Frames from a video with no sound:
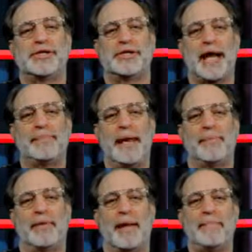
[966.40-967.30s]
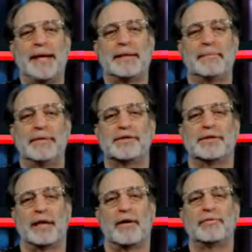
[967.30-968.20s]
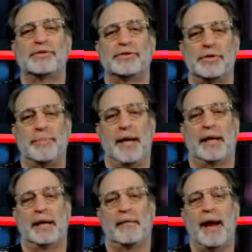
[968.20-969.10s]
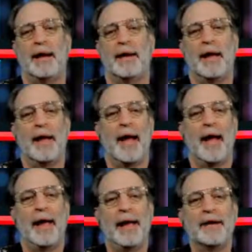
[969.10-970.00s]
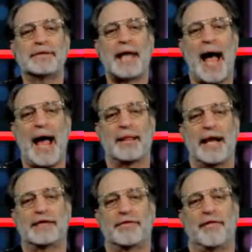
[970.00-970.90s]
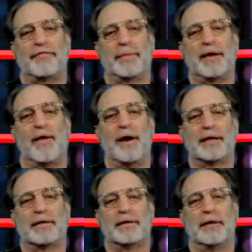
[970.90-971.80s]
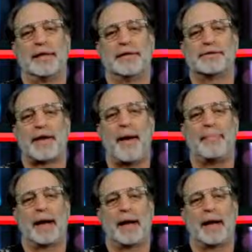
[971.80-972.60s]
people and make them listen to their own stupidity, right? Here's the highlights from the article in this topic.